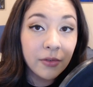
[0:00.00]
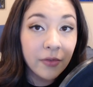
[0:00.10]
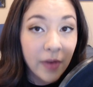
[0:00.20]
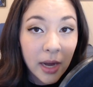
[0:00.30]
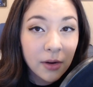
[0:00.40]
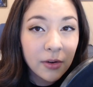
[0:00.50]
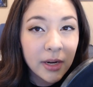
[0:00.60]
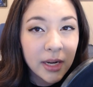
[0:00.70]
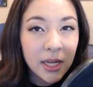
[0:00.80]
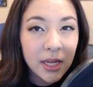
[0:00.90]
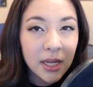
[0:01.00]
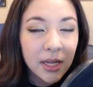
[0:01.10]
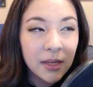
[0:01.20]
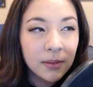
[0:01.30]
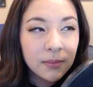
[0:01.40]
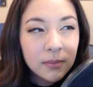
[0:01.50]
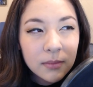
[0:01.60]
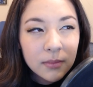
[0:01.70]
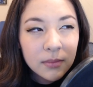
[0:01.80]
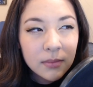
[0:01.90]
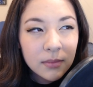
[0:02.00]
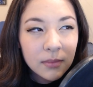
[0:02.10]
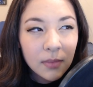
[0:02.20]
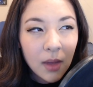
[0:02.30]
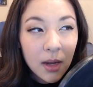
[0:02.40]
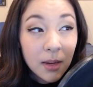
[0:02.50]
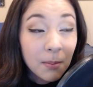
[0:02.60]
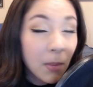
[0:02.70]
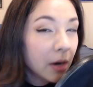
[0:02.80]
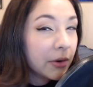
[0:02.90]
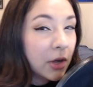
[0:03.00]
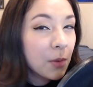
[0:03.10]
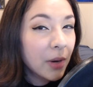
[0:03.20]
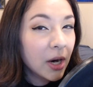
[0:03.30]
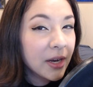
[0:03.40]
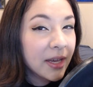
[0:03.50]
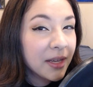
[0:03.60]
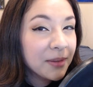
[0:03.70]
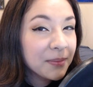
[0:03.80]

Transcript: very... Mario Party?